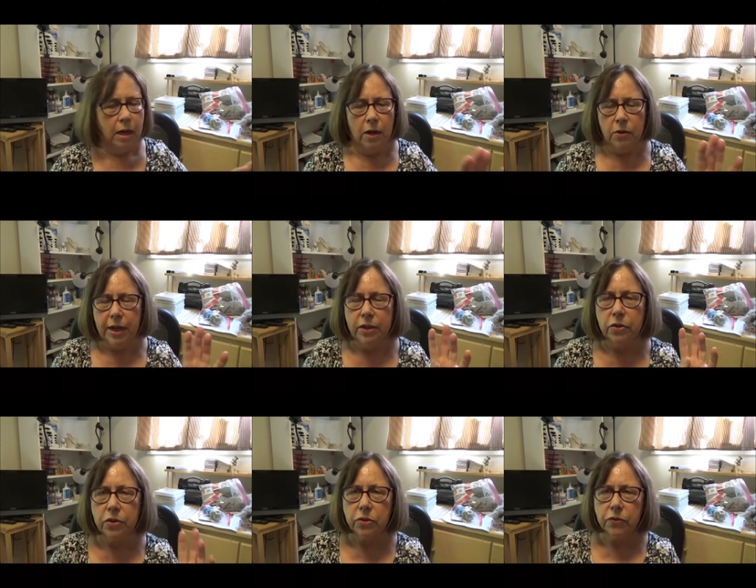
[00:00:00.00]
Okay,
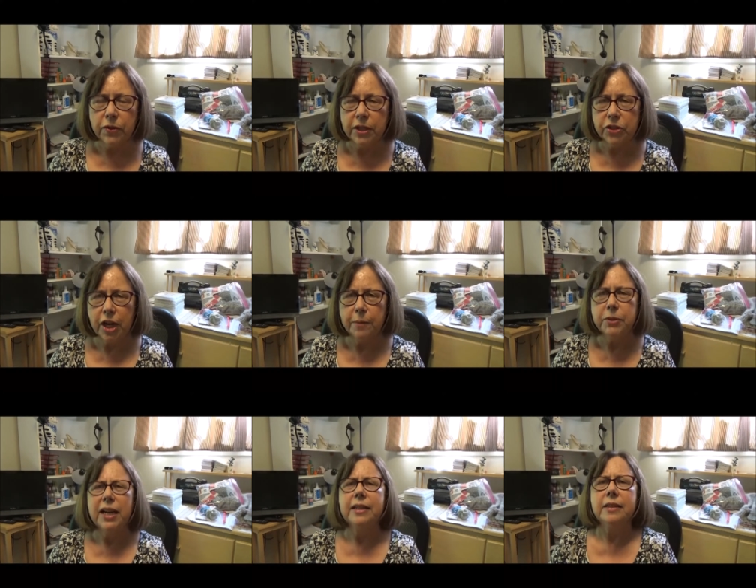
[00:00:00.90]
those are two finished
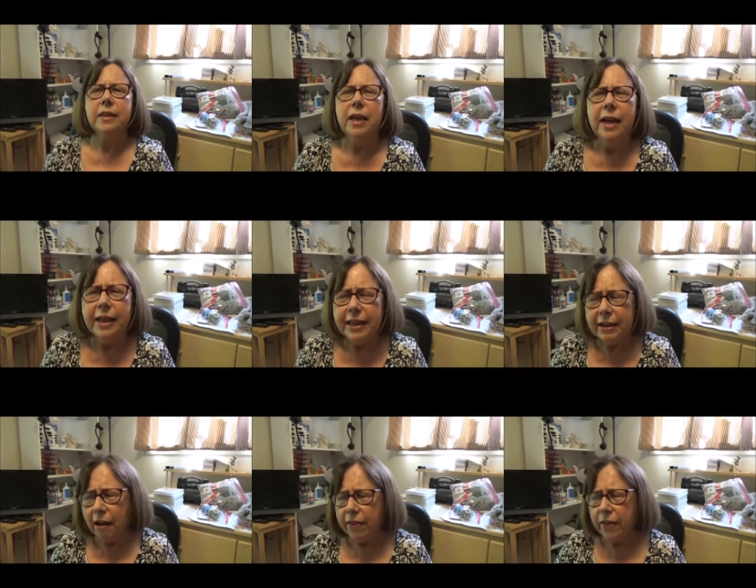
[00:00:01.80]
objects.
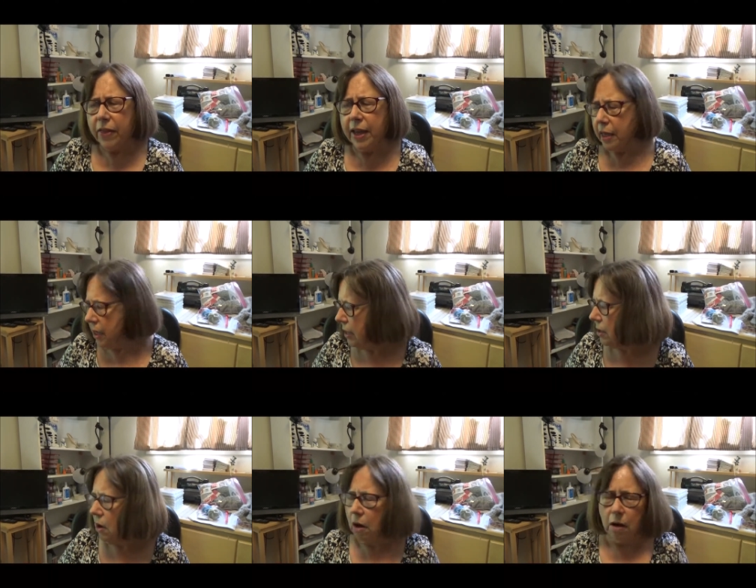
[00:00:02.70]
The other thing,
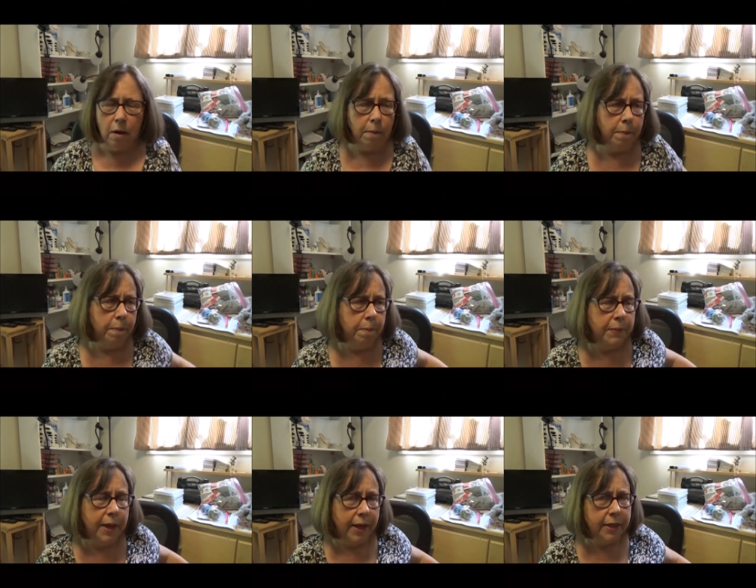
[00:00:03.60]
it's
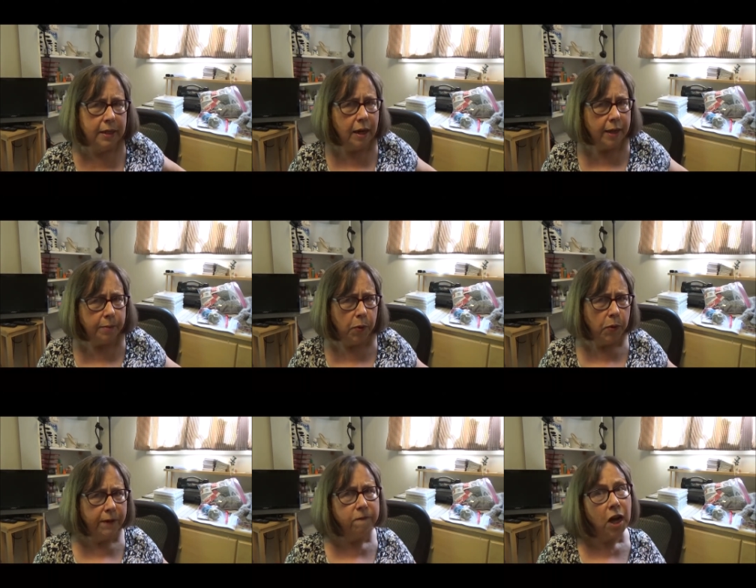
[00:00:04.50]

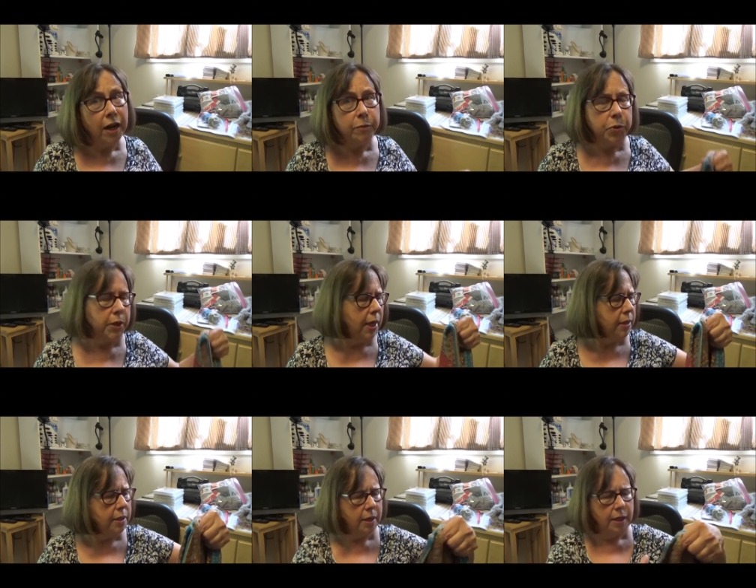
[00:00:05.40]
99.5%
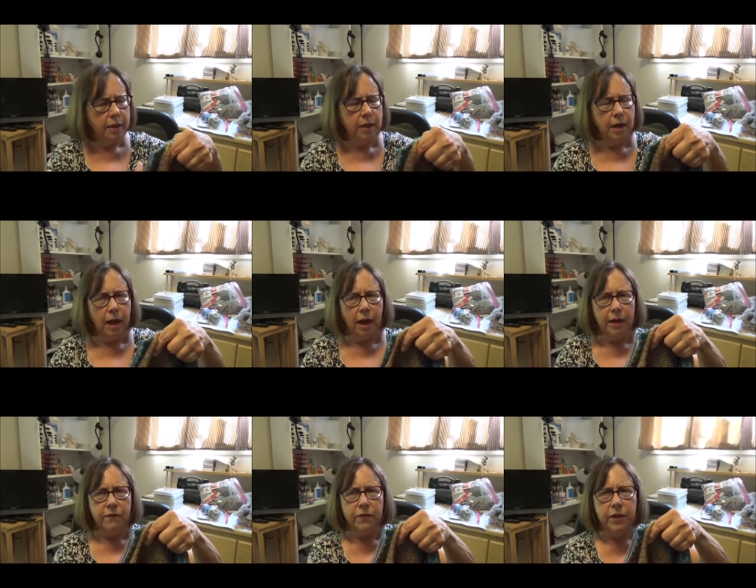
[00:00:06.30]
um, done.
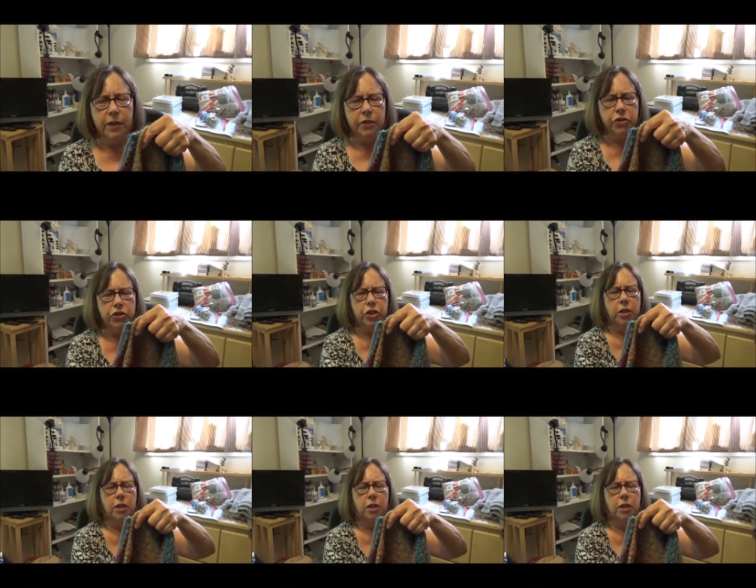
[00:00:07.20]
I finished